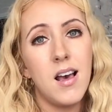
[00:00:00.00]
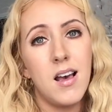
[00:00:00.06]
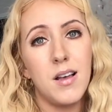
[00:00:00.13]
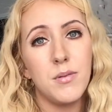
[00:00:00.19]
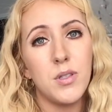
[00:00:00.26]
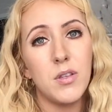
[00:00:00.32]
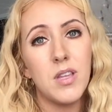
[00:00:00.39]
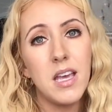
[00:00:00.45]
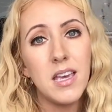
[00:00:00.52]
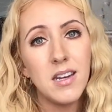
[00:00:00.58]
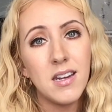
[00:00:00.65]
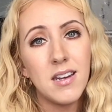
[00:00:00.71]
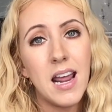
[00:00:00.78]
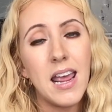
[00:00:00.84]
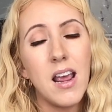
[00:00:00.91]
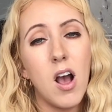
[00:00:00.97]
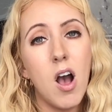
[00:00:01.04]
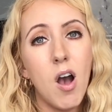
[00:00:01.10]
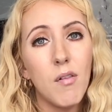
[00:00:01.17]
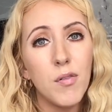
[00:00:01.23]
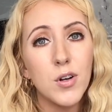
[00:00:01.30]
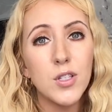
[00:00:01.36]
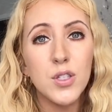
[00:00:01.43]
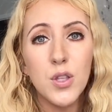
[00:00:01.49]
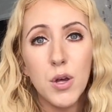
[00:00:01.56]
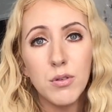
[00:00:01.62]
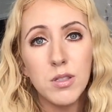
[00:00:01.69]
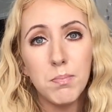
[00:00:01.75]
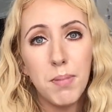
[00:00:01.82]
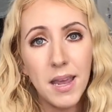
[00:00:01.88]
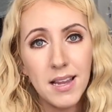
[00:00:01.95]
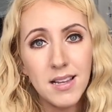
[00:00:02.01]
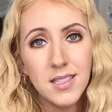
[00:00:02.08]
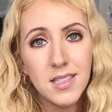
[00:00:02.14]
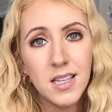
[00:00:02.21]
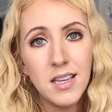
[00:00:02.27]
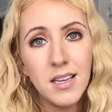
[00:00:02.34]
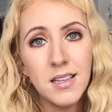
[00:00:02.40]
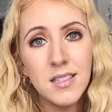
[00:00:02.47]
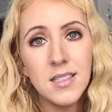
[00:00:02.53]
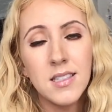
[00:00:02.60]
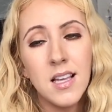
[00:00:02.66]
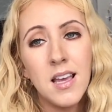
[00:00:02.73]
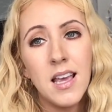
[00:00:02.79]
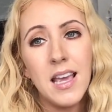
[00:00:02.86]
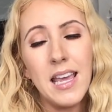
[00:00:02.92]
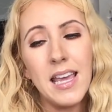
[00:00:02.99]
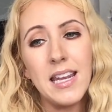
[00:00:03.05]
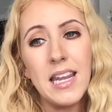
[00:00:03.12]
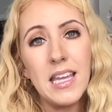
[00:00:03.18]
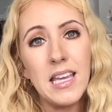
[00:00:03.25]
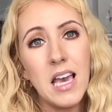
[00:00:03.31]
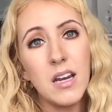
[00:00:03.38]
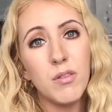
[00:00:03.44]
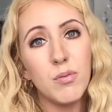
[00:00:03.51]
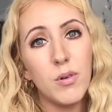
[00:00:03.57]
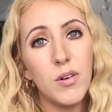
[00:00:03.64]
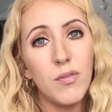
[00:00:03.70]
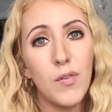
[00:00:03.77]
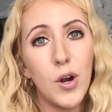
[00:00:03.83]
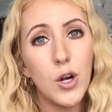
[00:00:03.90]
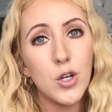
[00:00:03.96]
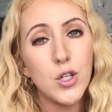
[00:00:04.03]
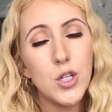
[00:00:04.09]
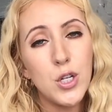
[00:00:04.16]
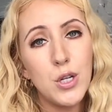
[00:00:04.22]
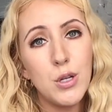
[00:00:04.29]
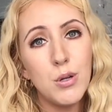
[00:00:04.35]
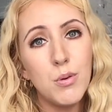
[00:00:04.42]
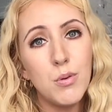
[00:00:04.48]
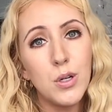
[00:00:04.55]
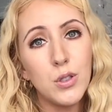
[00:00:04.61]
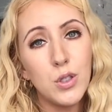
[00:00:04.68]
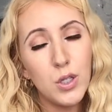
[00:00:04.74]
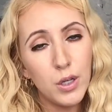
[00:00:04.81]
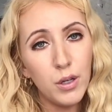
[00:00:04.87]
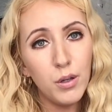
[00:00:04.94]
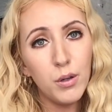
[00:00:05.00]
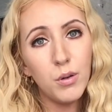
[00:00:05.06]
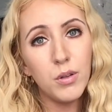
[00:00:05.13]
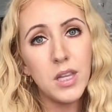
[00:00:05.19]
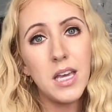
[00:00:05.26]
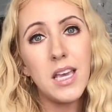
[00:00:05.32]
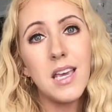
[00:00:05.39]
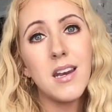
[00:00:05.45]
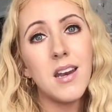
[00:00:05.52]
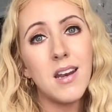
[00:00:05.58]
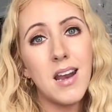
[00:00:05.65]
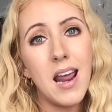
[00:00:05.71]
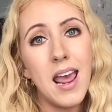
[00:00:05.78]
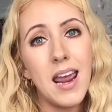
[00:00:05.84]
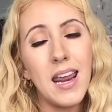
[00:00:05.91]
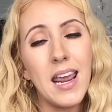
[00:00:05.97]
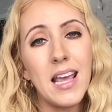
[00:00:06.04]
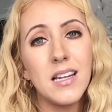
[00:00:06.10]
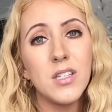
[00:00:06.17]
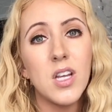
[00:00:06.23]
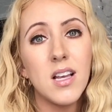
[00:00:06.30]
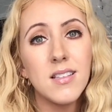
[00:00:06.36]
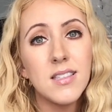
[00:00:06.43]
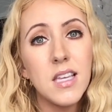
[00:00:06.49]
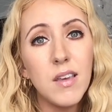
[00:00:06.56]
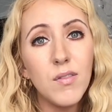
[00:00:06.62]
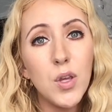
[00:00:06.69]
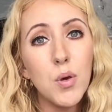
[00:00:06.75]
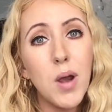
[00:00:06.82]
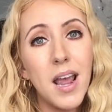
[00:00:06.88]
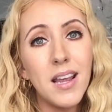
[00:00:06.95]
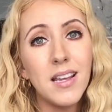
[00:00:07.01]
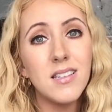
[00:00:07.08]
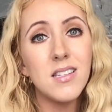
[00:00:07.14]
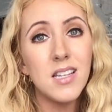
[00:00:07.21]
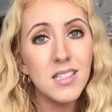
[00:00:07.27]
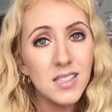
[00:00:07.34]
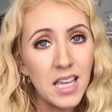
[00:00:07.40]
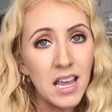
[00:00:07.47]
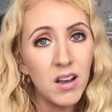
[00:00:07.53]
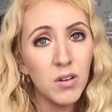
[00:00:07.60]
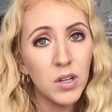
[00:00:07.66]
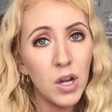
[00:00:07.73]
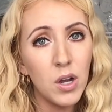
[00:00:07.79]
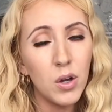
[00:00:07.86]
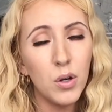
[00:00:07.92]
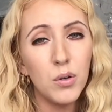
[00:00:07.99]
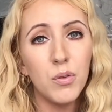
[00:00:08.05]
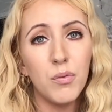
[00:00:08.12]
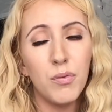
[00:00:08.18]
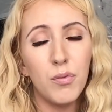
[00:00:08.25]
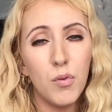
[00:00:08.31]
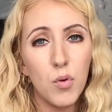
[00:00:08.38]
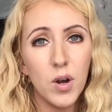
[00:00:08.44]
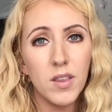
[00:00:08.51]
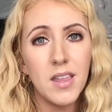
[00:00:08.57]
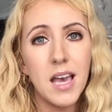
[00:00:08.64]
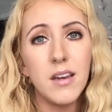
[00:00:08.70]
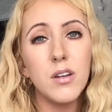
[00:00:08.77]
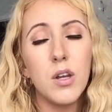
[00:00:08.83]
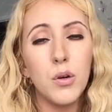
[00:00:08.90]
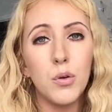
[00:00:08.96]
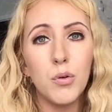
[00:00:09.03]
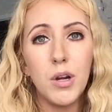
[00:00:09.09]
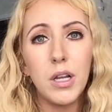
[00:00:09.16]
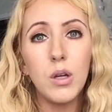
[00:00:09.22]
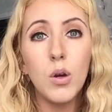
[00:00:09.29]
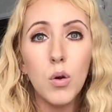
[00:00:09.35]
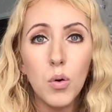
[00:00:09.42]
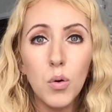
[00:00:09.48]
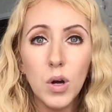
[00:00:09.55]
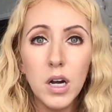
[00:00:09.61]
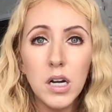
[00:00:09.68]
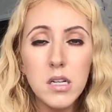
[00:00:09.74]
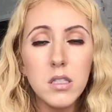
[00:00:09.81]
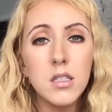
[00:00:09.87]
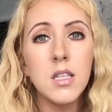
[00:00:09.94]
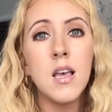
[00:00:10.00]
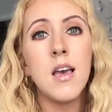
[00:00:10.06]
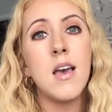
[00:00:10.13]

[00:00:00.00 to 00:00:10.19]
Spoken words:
So the NNA offers those basics, and he kind of refers you to the NNA and does give you a discount code for that notary course.